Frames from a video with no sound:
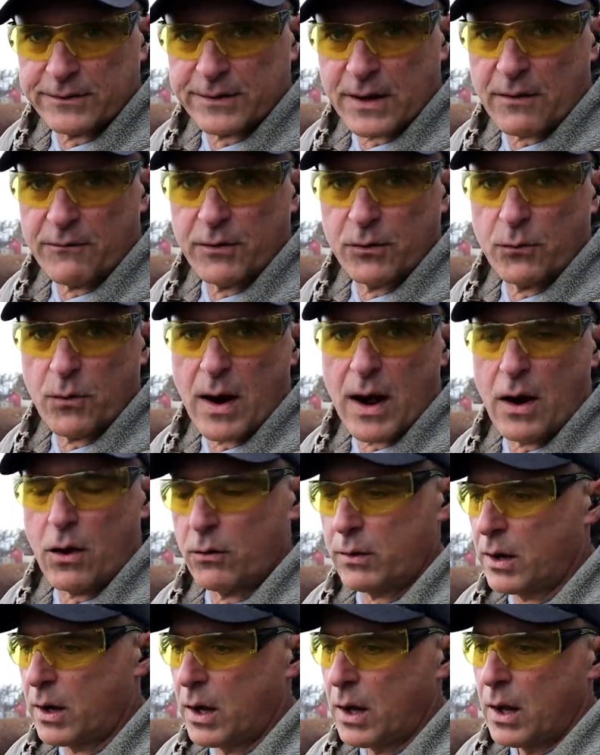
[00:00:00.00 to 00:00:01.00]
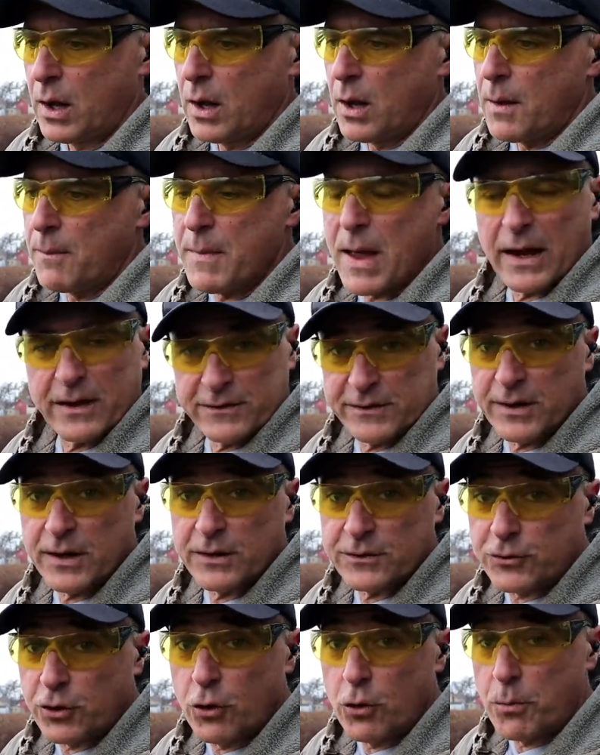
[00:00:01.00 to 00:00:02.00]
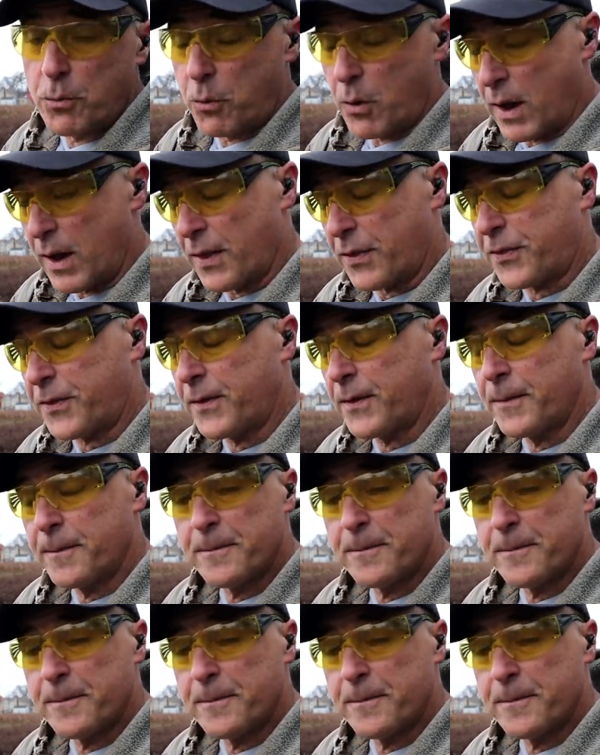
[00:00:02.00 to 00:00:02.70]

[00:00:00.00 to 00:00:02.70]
seven round mag Z tube with